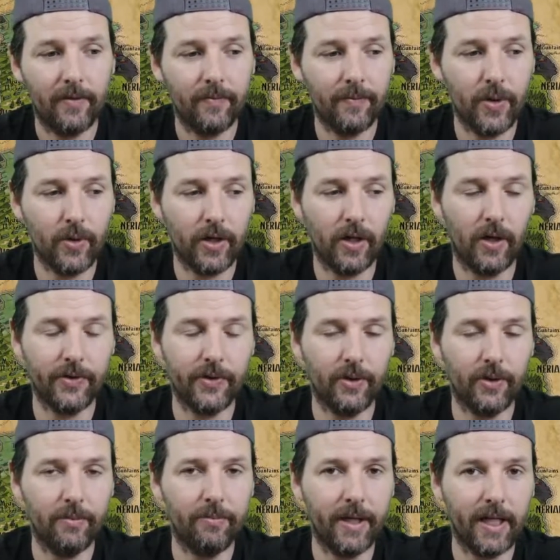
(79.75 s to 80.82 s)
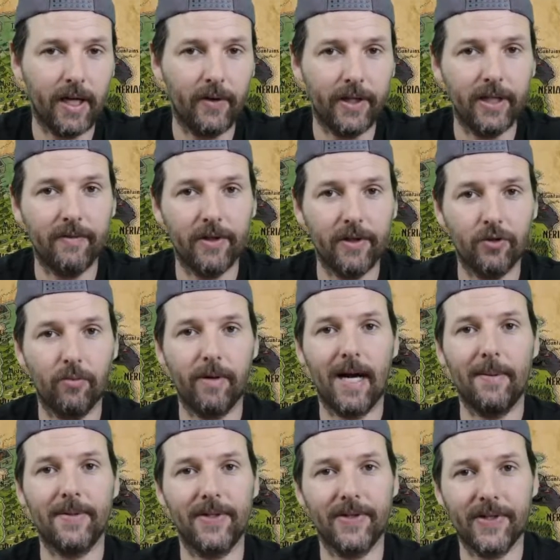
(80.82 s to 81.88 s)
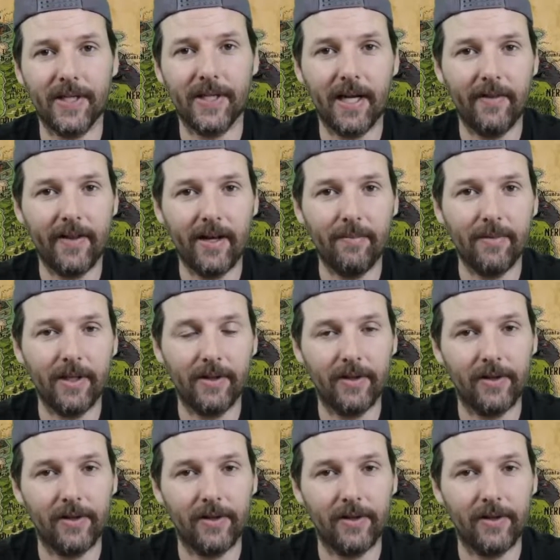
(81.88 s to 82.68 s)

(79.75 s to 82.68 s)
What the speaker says: You can also pick out individual mobs and sit on them.